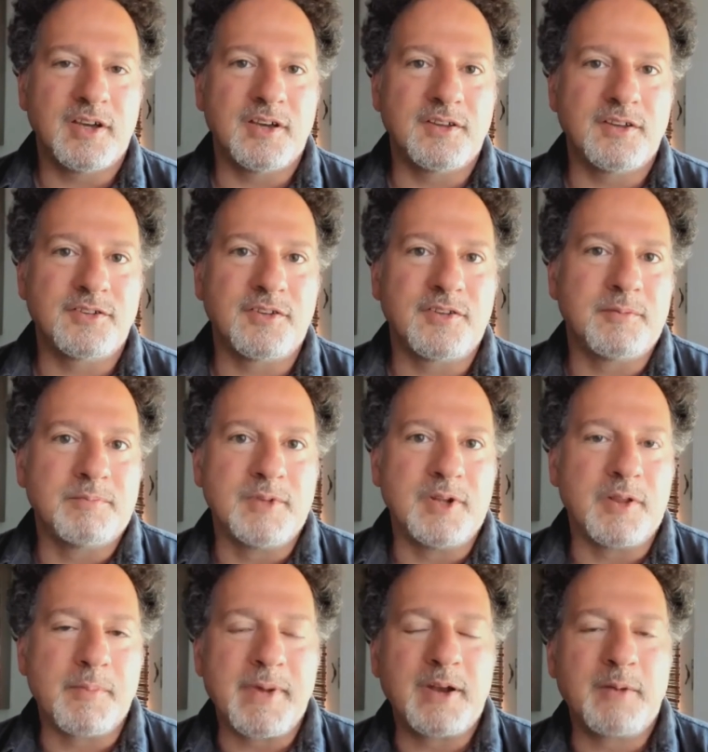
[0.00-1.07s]
So
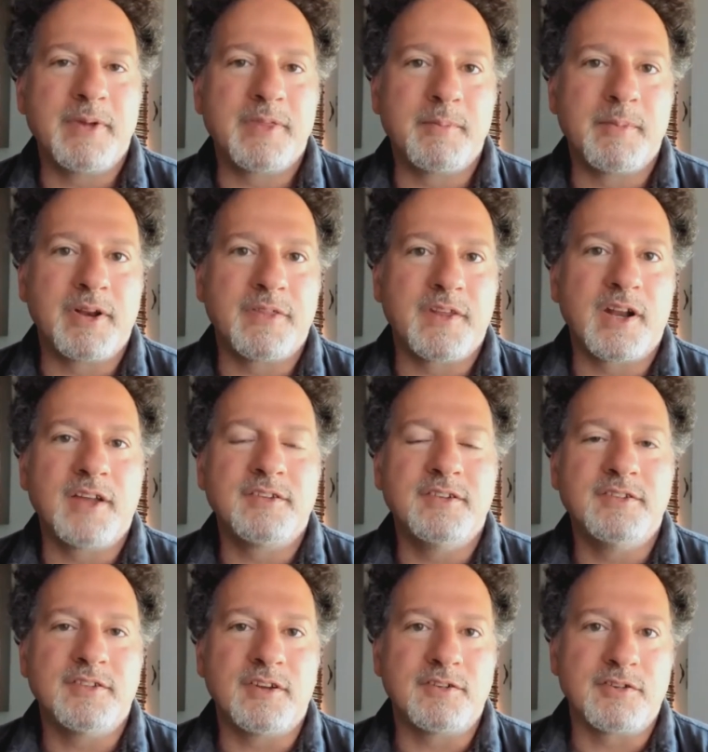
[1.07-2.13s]
the men who made the money of the
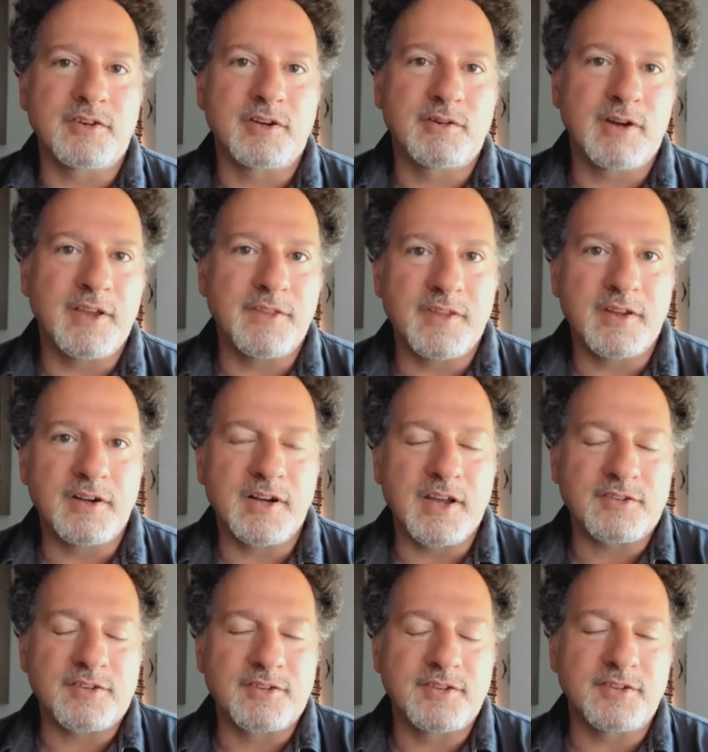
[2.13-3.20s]
19th century create the
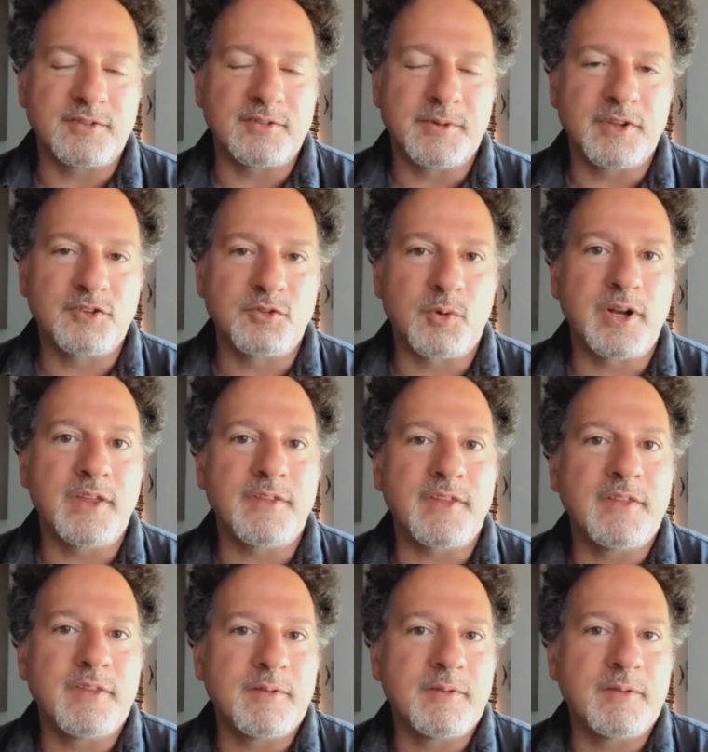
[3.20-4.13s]
international system of the 20th, and